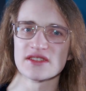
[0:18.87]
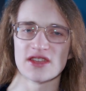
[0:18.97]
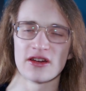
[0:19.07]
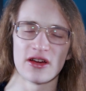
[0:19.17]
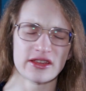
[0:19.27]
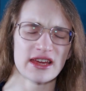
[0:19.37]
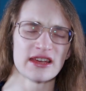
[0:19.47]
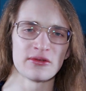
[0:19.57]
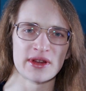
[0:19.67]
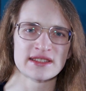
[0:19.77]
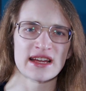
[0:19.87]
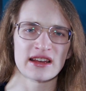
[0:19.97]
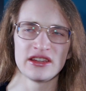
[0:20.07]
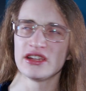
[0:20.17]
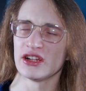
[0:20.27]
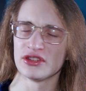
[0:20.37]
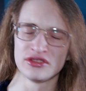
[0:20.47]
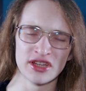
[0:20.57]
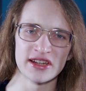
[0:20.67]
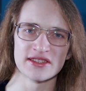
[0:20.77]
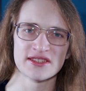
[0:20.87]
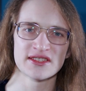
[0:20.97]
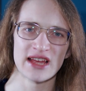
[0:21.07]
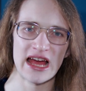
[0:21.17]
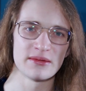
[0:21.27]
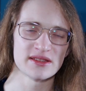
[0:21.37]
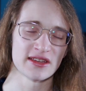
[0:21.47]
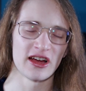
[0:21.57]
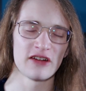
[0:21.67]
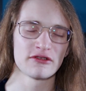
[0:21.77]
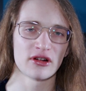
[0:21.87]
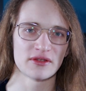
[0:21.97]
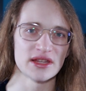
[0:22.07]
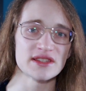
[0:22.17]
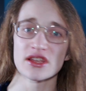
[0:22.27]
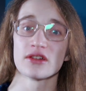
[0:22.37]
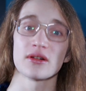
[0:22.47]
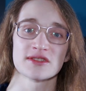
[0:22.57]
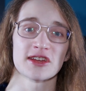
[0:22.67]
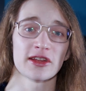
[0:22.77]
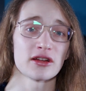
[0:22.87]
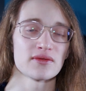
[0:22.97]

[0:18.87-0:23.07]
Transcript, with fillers: So okay, what exactly does MSI offer with this? Well, starting